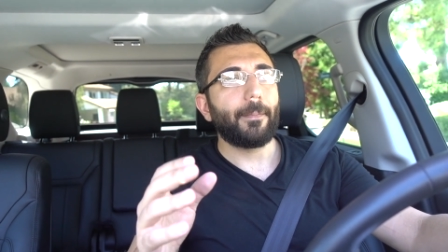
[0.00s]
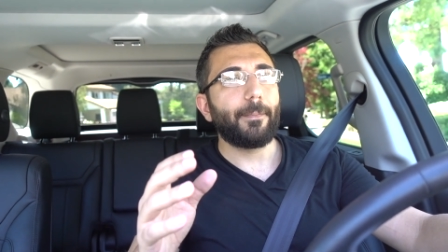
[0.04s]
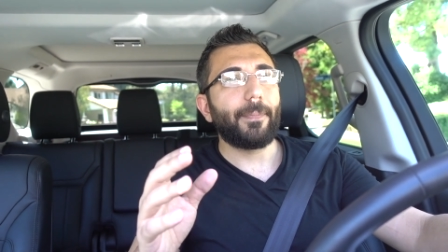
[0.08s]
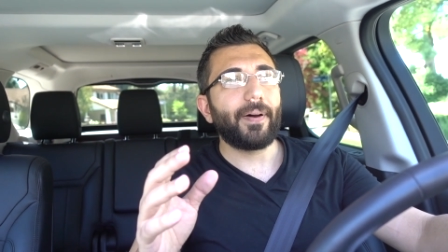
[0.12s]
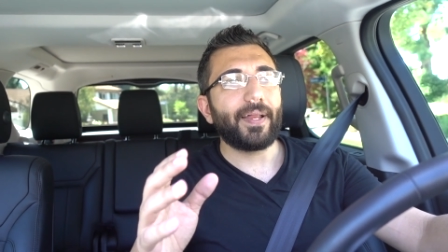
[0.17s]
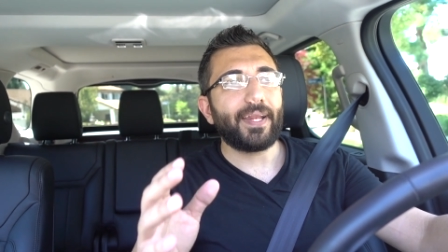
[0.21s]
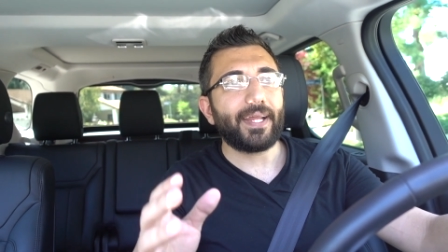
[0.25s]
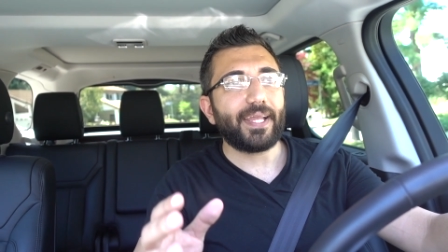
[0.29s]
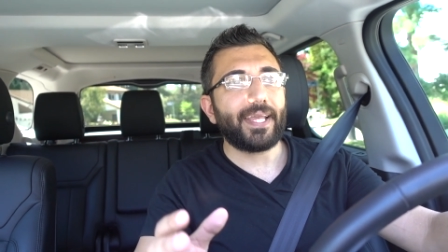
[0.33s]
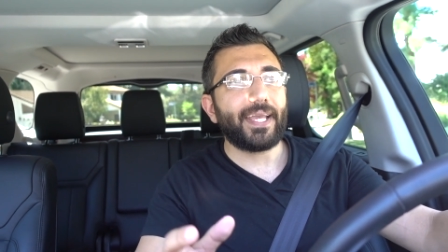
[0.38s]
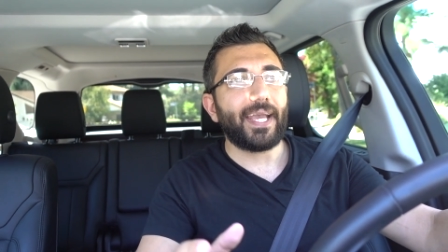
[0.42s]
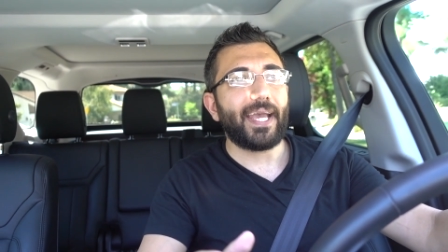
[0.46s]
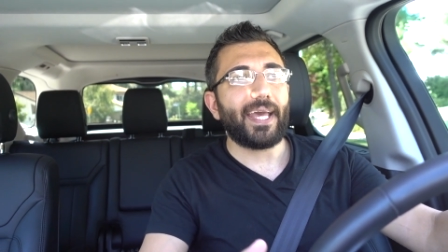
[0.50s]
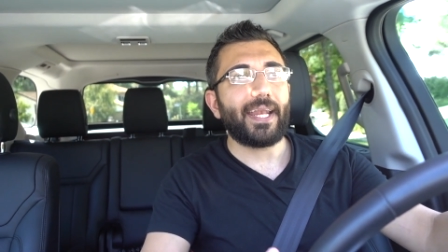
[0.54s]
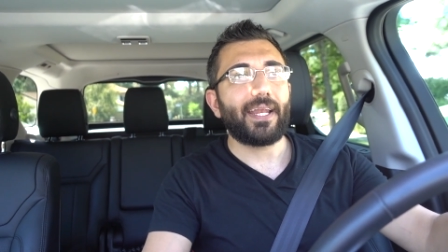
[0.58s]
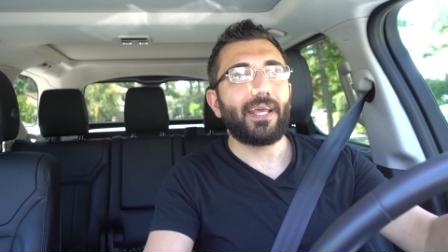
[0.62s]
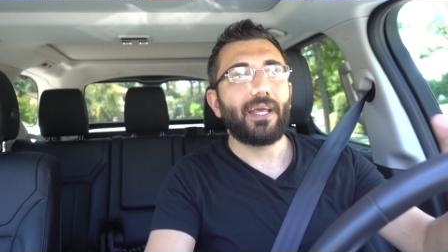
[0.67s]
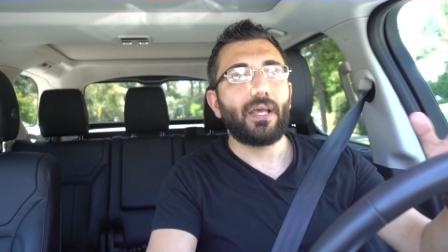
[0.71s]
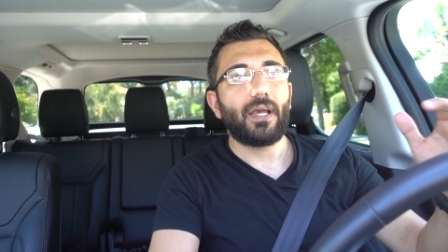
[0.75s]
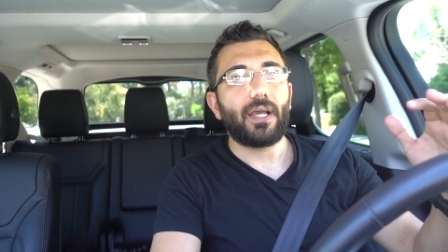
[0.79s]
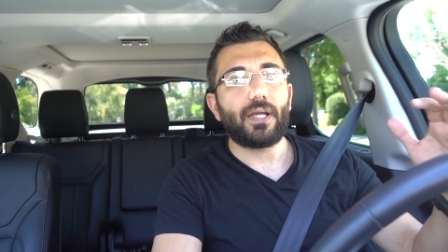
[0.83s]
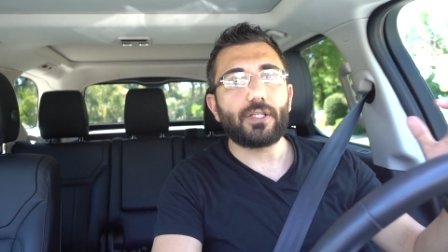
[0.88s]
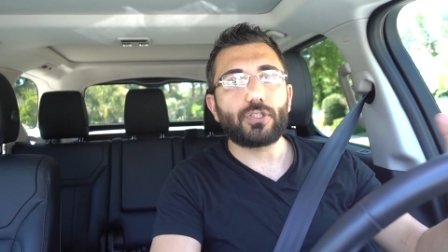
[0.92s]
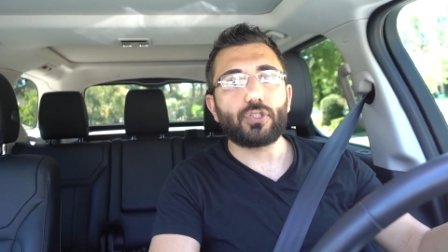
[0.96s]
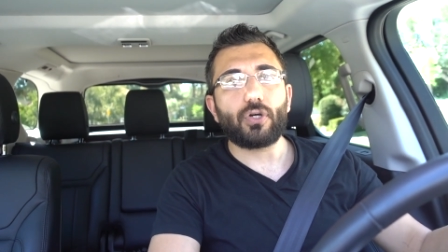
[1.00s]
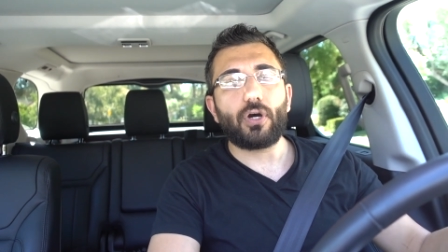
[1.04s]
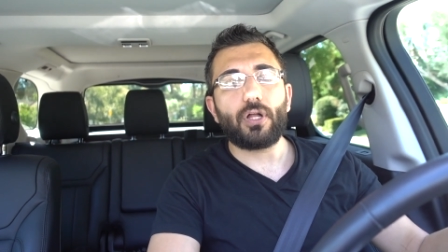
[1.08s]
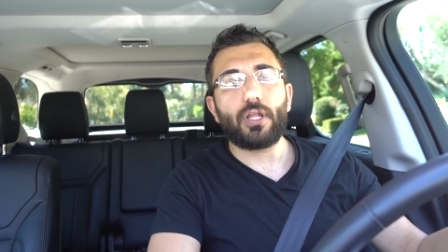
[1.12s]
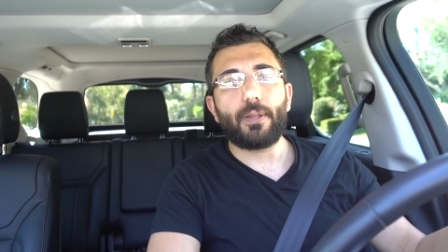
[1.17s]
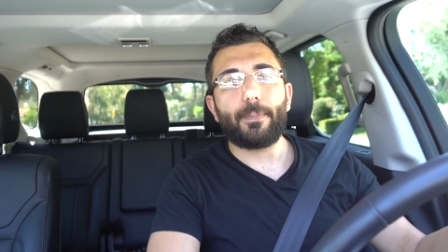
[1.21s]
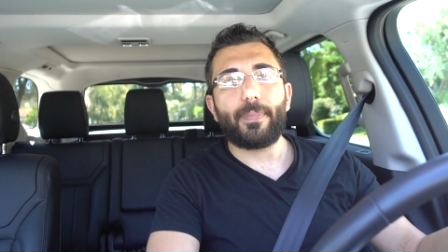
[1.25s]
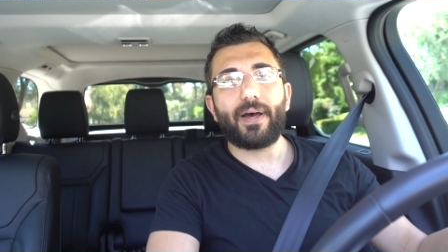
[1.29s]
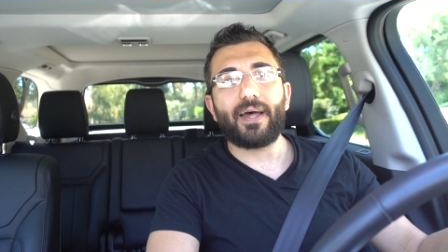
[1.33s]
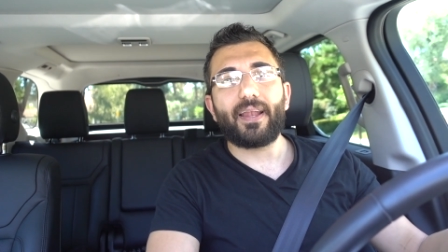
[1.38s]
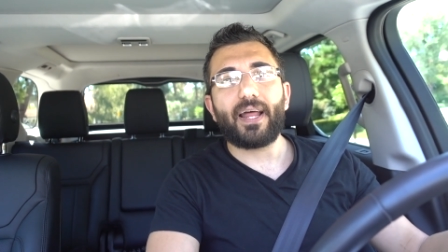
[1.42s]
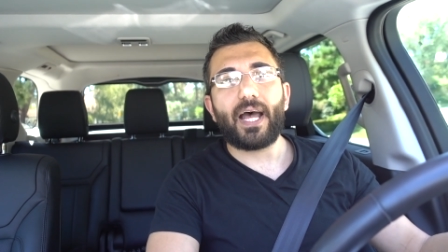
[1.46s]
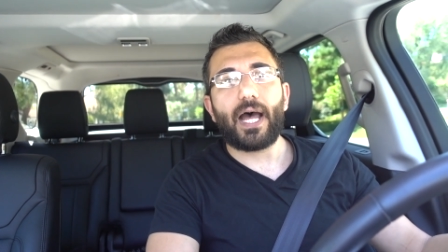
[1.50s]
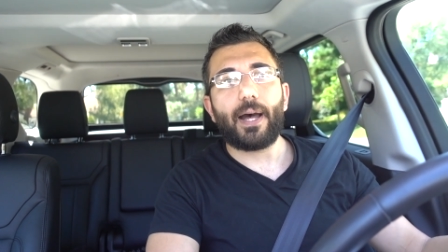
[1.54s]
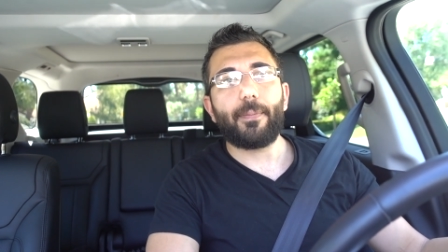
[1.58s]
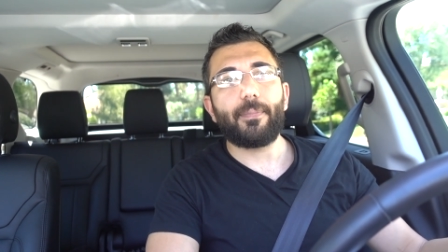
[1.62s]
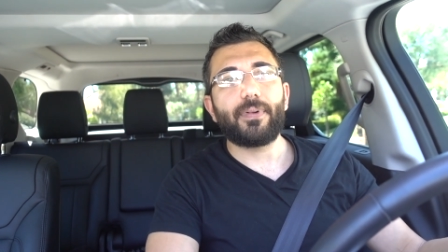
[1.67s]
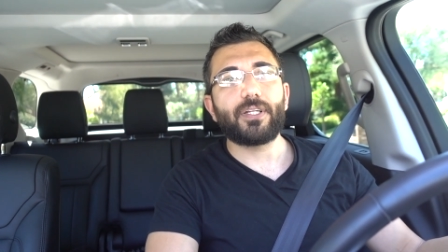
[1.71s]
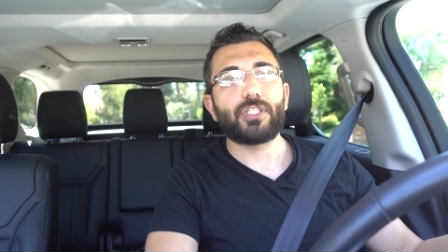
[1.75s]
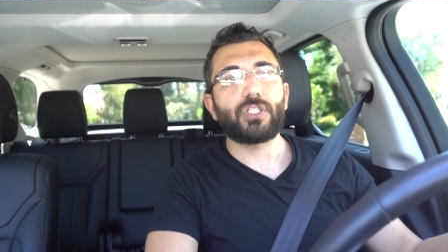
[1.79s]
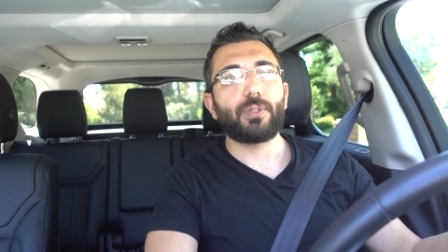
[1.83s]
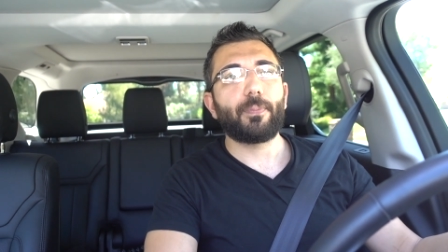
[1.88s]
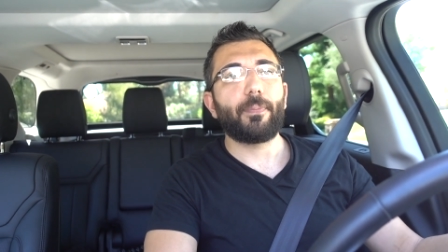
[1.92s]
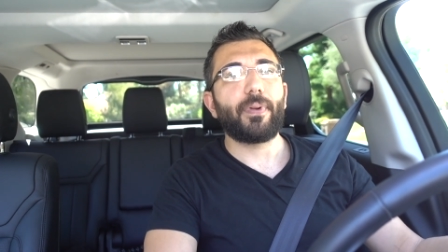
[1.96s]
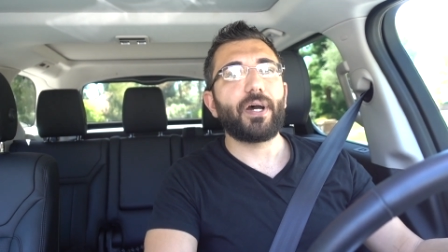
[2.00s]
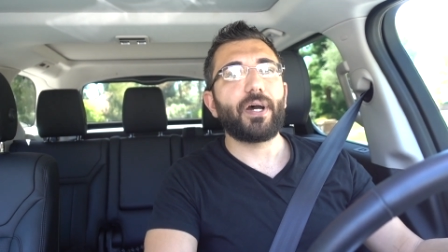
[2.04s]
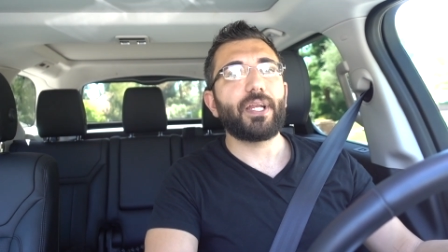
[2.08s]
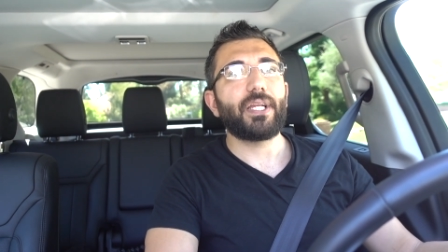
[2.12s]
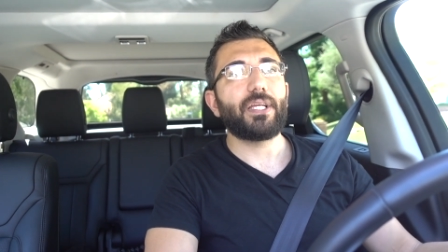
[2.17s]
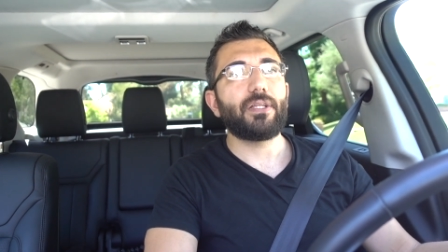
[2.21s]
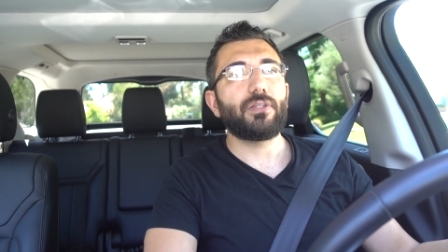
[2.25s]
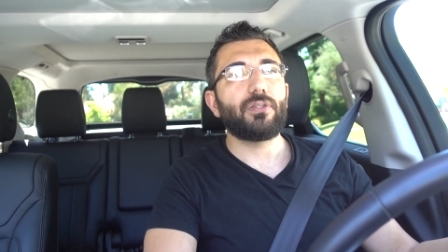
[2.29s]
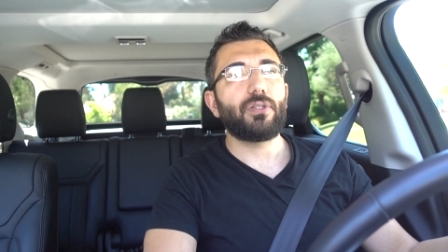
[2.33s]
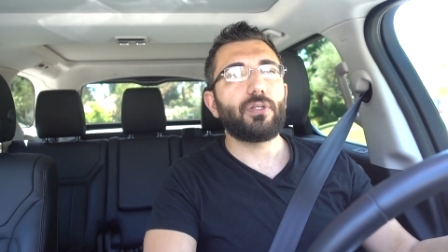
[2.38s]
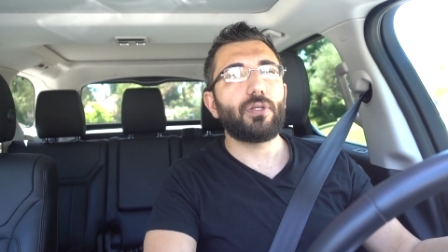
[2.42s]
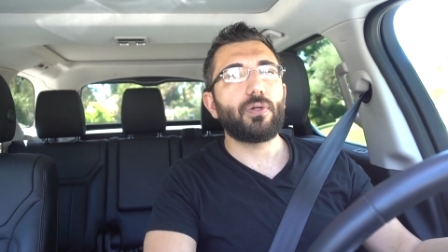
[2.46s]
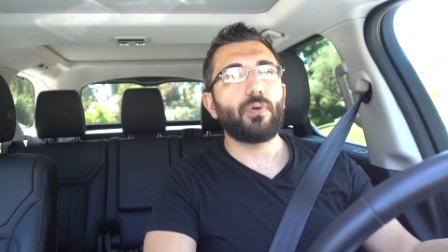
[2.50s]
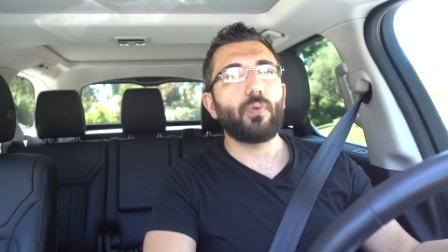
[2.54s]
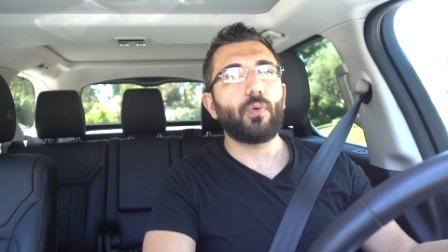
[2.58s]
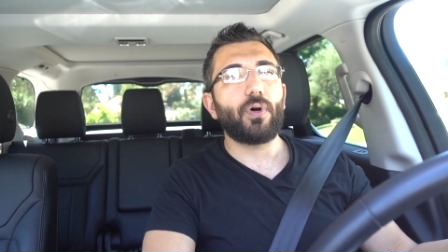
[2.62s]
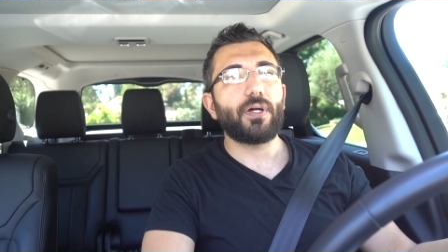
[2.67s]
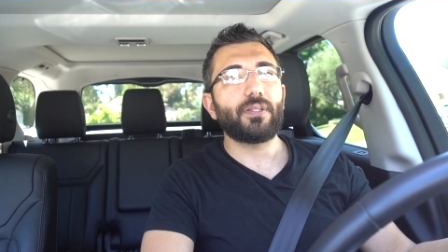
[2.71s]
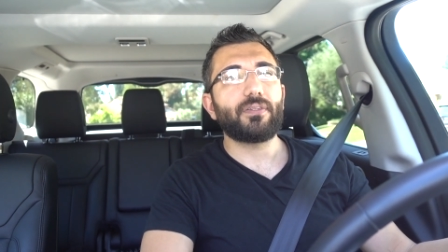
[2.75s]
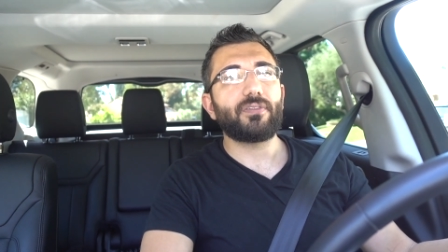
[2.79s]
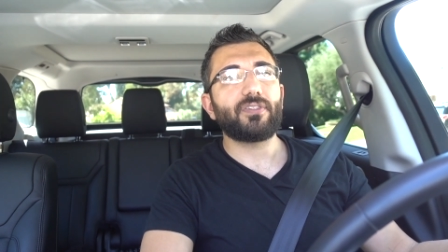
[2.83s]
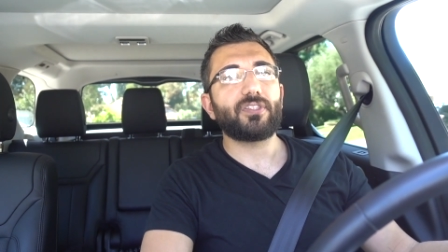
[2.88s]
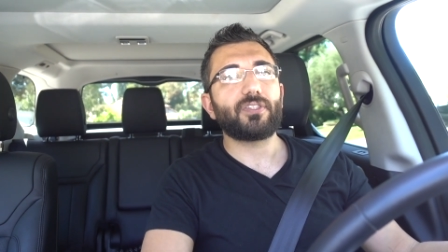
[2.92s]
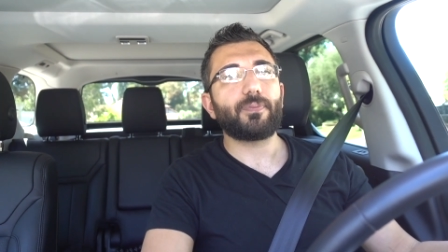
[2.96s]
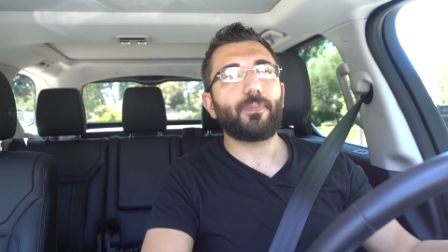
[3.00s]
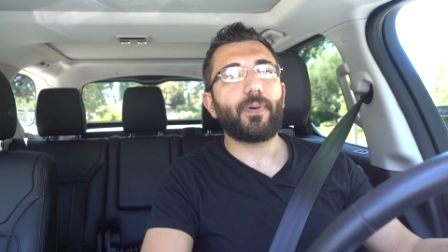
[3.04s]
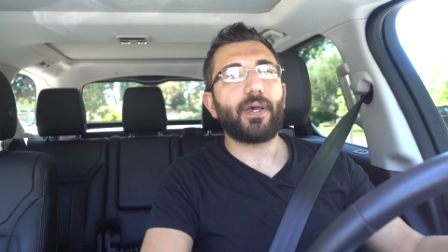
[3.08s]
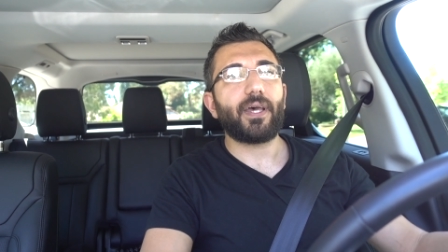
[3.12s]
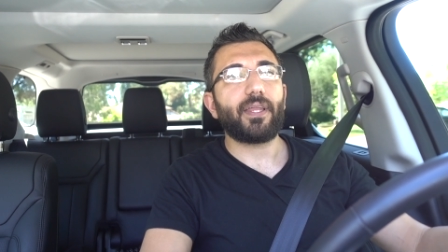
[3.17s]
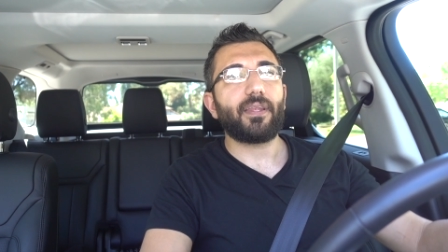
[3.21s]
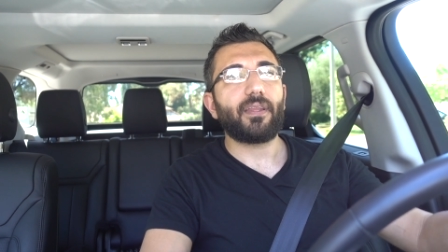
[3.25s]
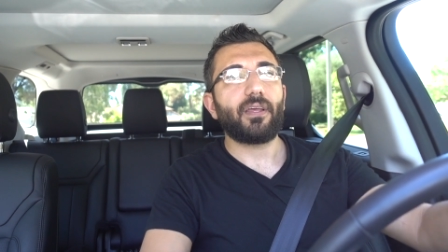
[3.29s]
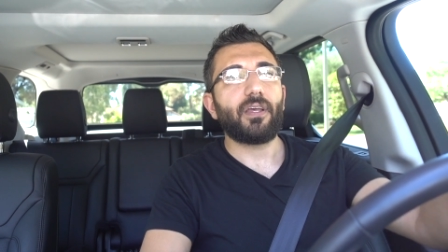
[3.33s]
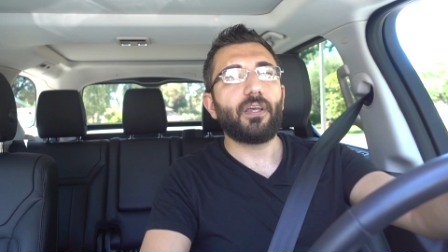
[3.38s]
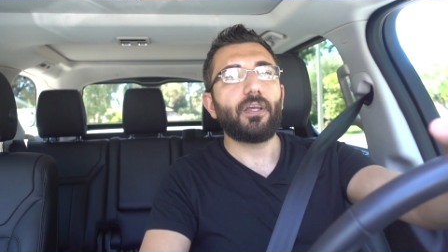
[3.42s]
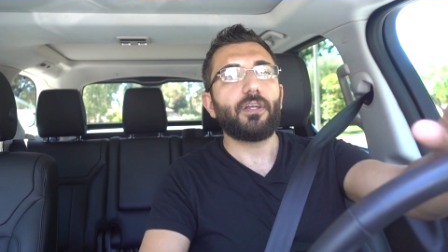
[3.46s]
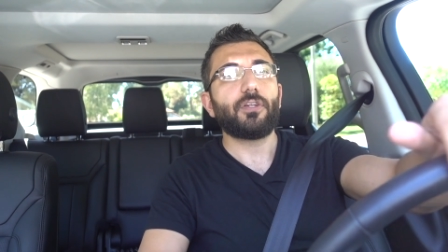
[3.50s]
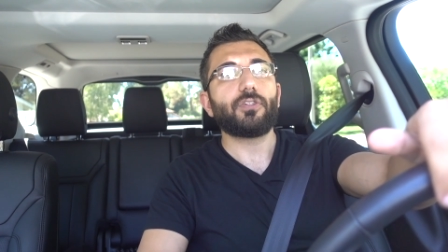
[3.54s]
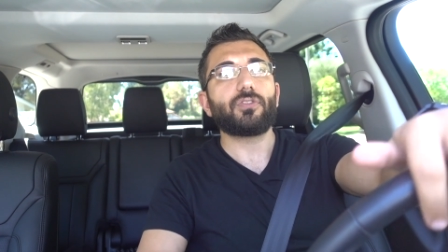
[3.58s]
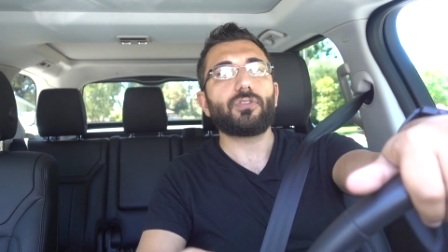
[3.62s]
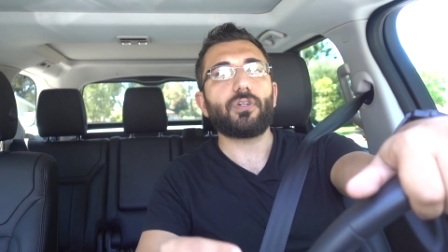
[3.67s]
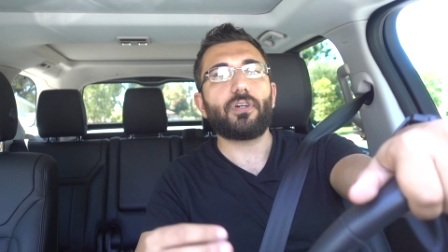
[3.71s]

But again, it's all about how much money do you want to spend.